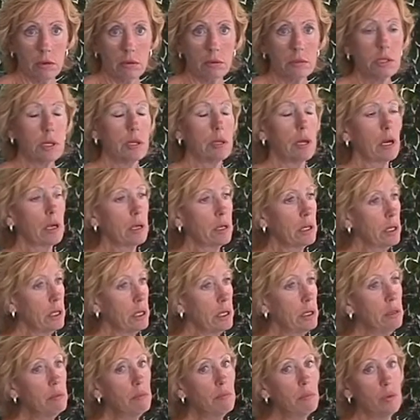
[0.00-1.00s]
to then
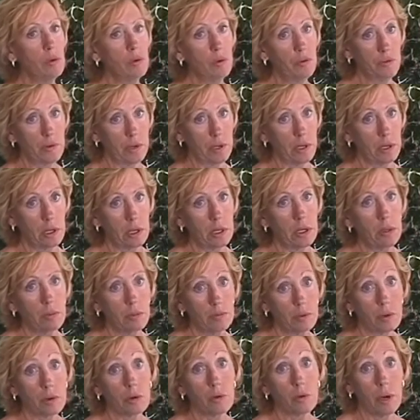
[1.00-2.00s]
keep moving,
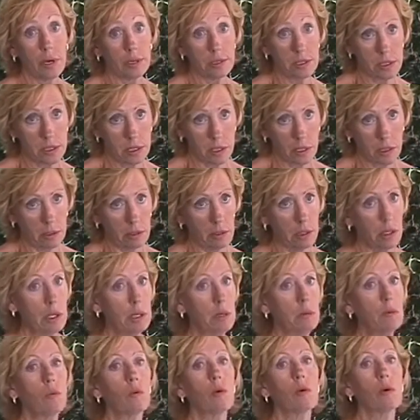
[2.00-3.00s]
keep progressing,
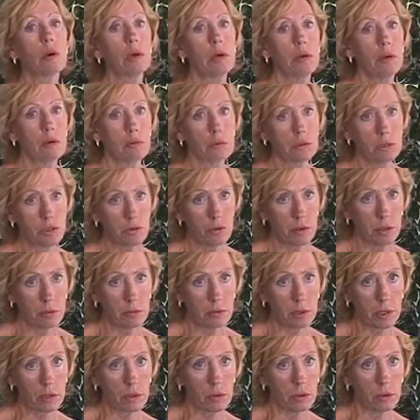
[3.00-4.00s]
keep working on
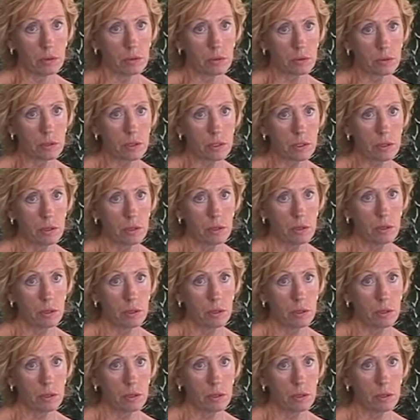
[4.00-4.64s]
treatment goals.